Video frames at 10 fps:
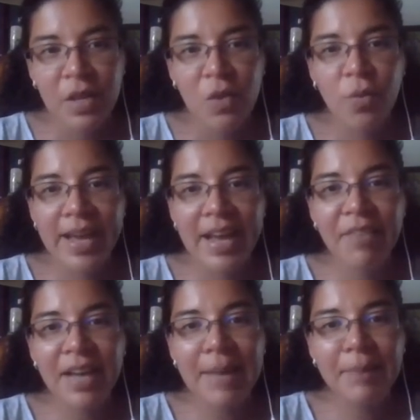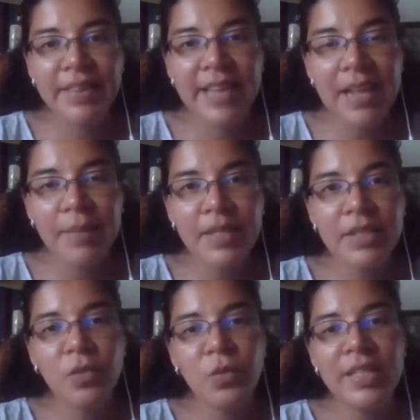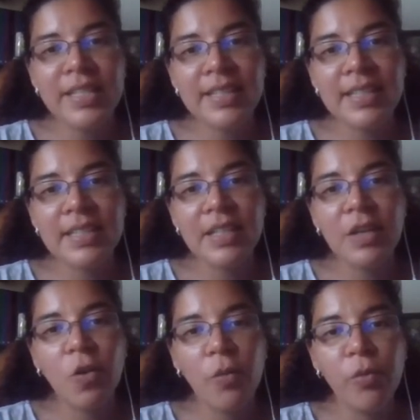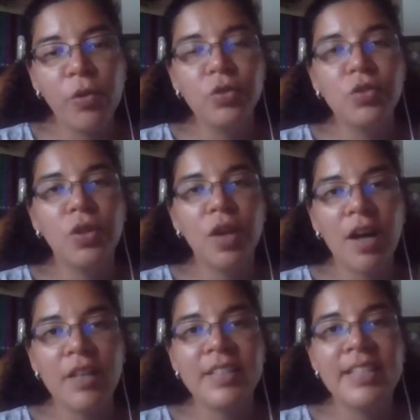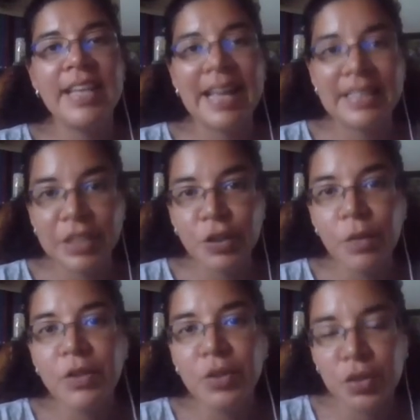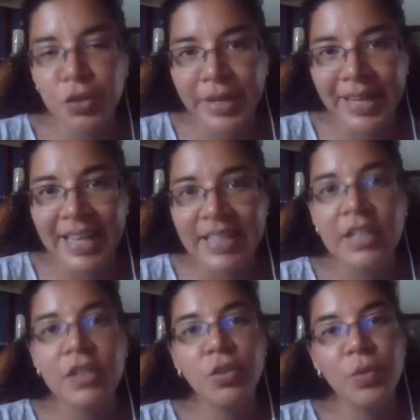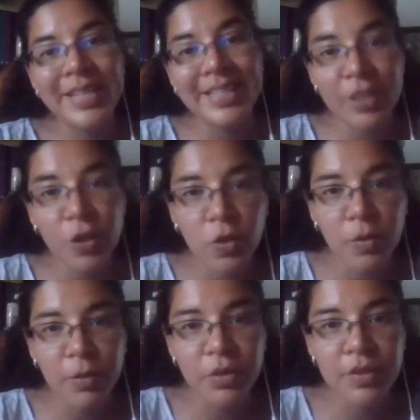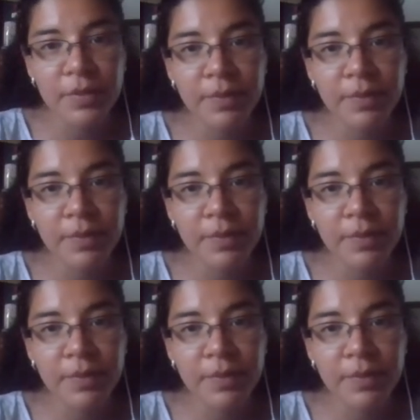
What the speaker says: we have the hypothalamus releases a hormone to cause the anterior pituitary gland to release their hormones.